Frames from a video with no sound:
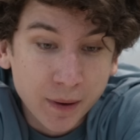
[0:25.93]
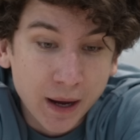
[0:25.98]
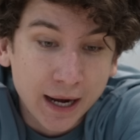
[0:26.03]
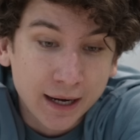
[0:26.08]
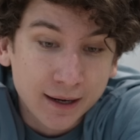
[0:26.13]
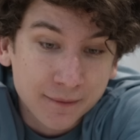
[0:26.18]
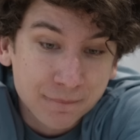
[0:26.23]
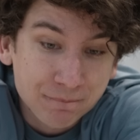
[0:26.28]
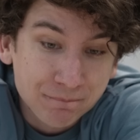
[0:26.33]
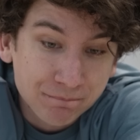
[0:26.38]

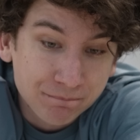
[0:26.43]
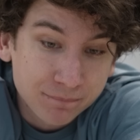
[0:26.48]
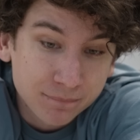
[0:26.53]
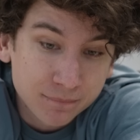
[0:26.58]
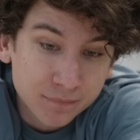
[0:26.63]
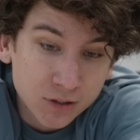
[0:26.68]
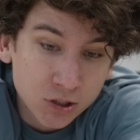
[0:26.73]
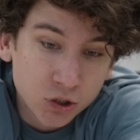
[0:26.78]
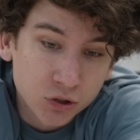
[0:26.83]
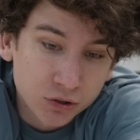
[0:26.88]
but
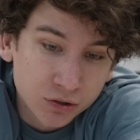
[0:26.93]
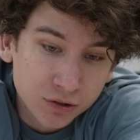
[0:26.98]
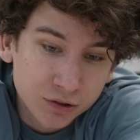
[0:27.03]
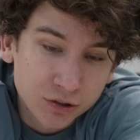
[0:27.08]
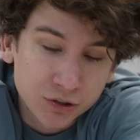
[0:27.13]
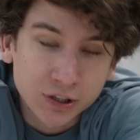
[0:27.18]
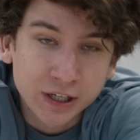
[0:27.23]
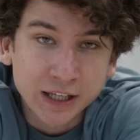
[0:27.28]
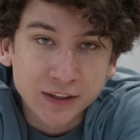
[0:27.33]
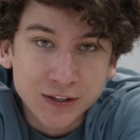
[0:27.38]

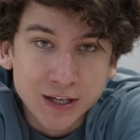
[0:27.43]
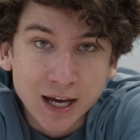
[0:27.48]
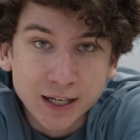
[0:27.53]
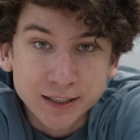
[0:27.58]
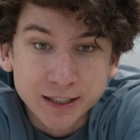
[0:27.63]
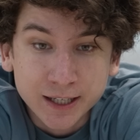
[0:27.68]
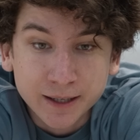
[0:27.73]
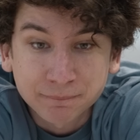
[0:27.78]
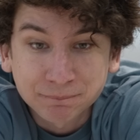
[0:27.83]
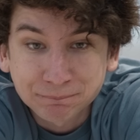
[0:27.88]
you get the
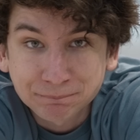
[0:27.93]
idea. Let's